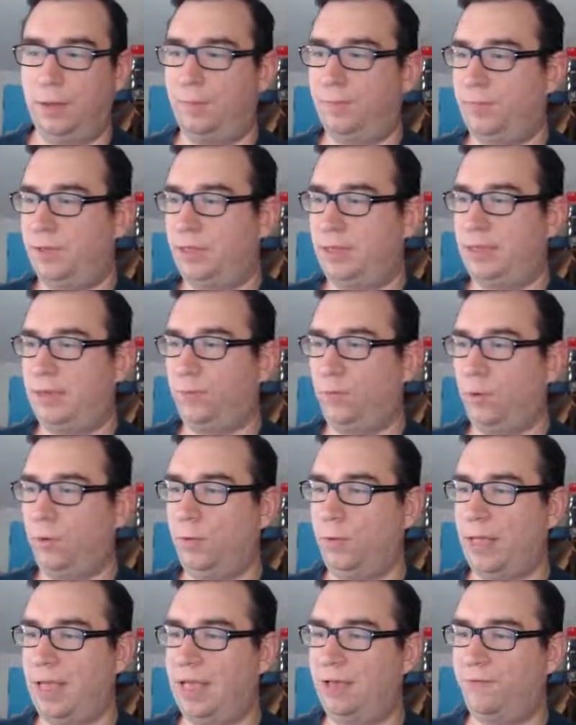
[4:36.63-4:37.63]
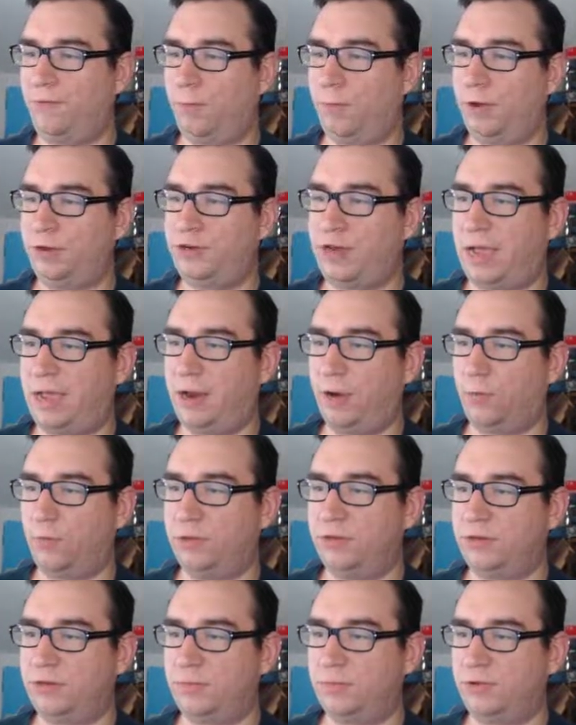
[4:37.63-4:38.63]
he will have a much higher
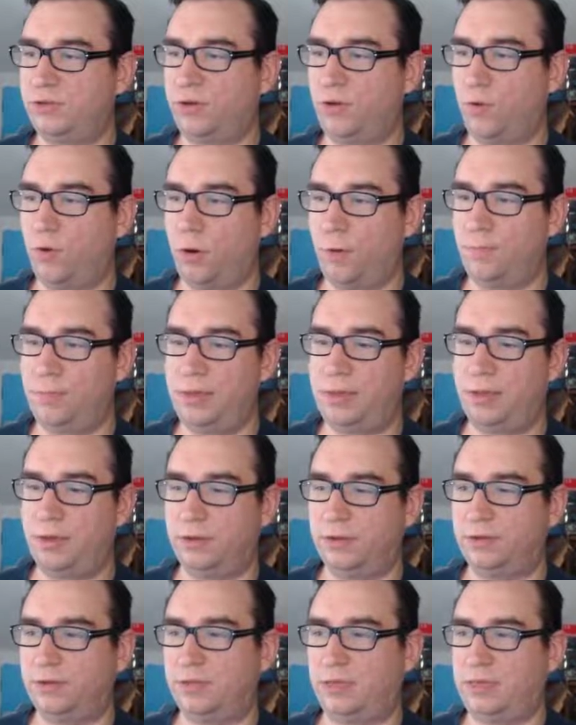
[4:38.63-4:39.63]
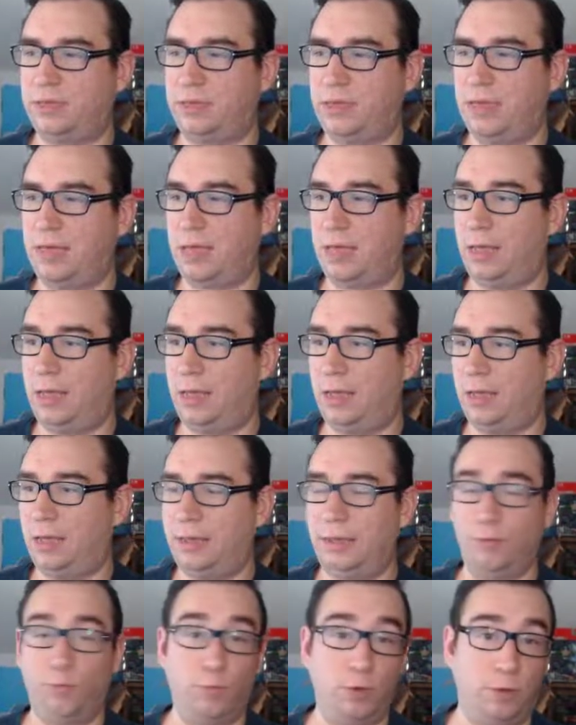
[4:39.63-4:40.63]
wisdom score because he
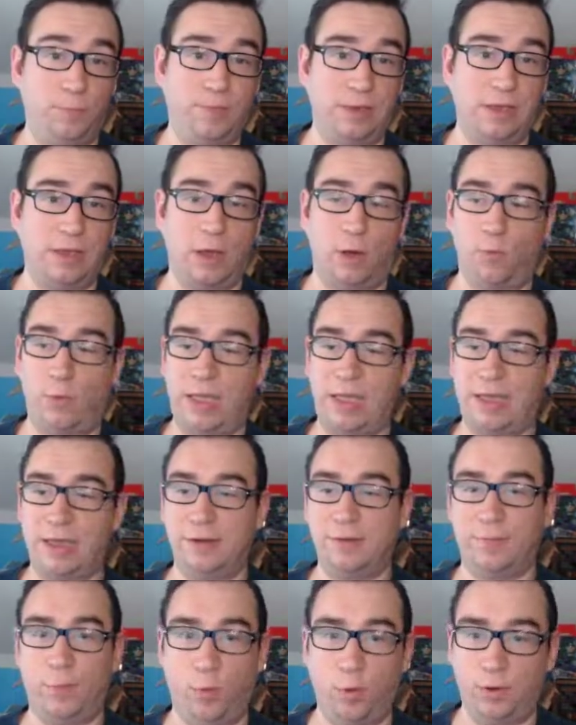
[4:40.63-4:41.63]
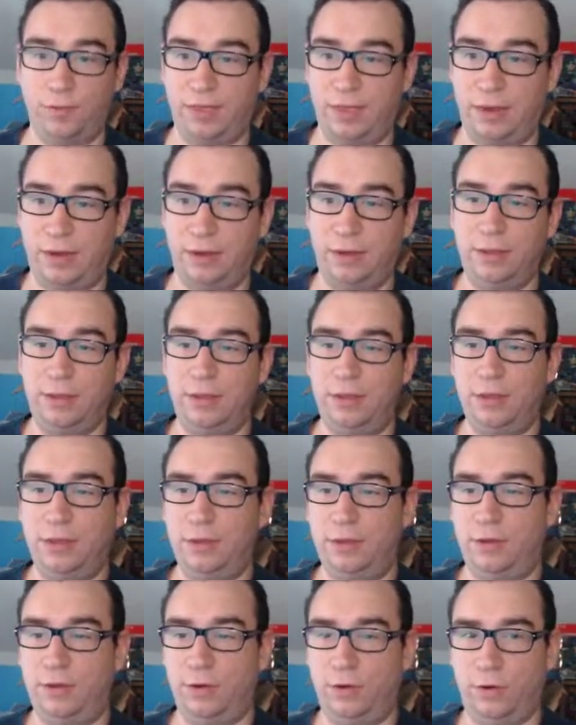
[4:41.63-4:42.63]
will be awakened more than
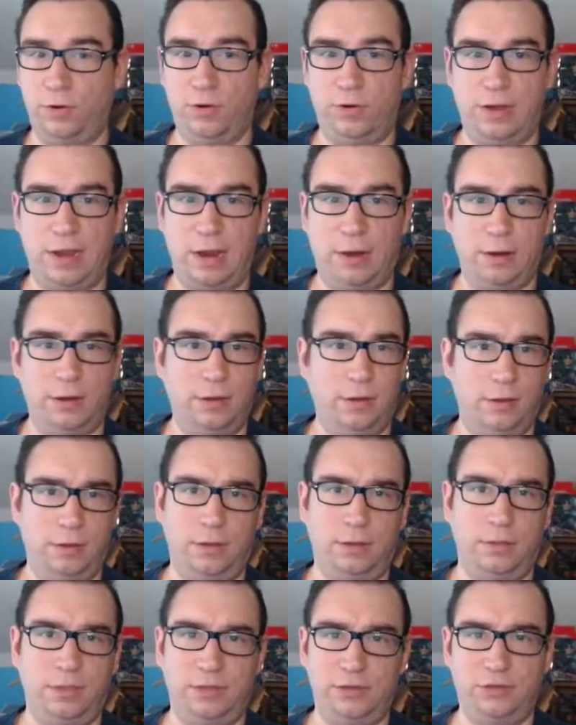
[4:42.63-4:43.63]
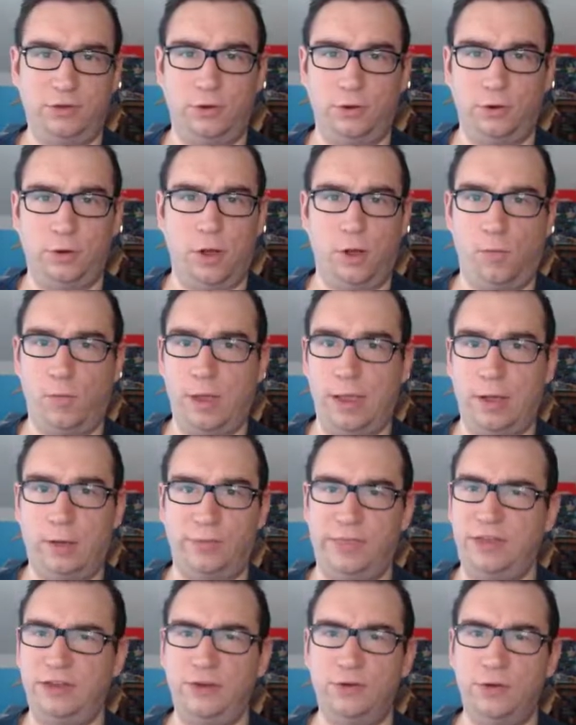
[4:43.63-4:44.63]
your Nara, unless you're a whale.
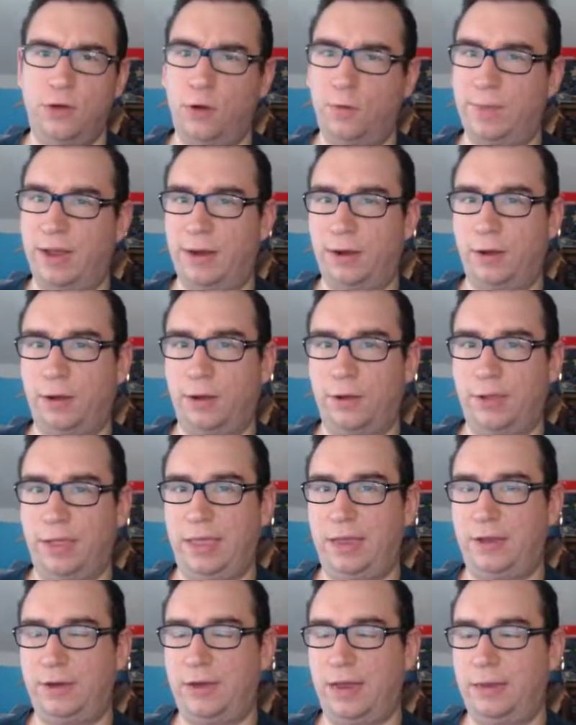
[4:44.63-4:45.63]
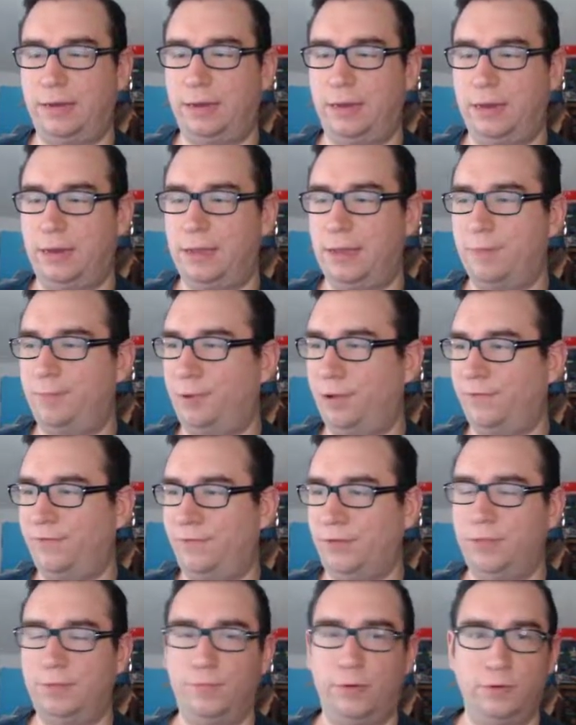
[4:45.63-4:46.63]
Then you know better, okay? You're not an idiot. But
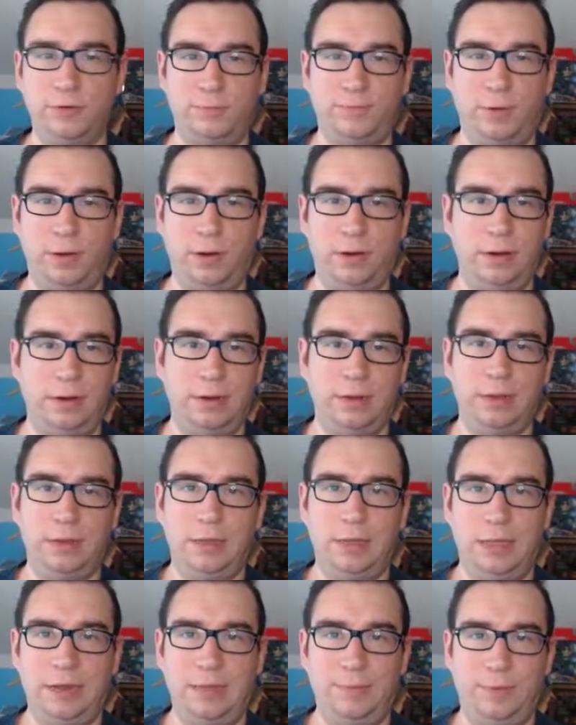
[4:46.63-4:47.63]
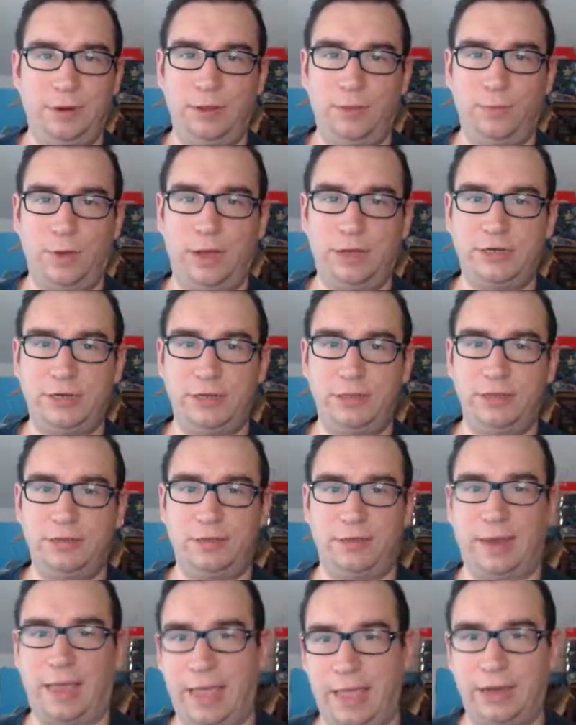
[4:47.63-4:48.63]
for the most part, anybody watching
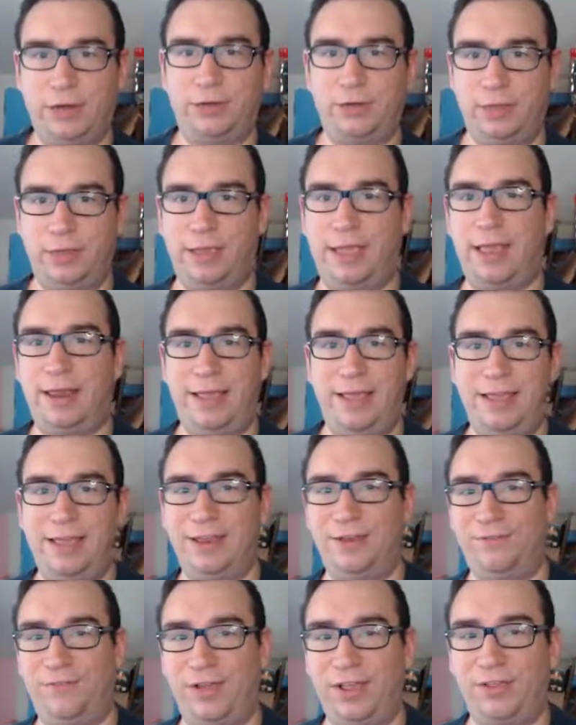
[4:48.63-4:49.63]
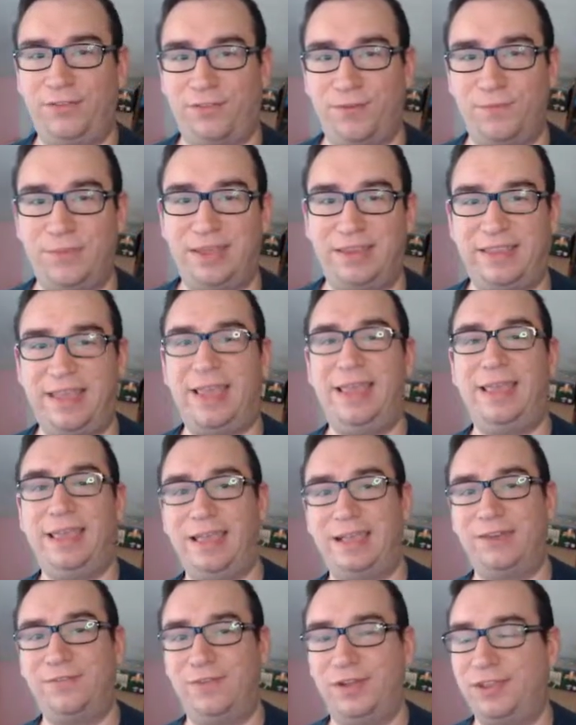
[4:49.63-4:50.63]
this and actually getting advice from me,
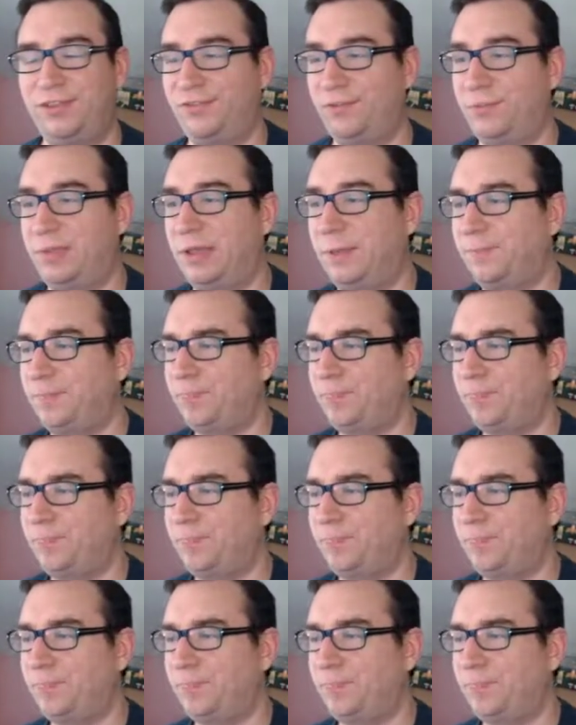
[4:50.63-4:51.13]
taking advice from me,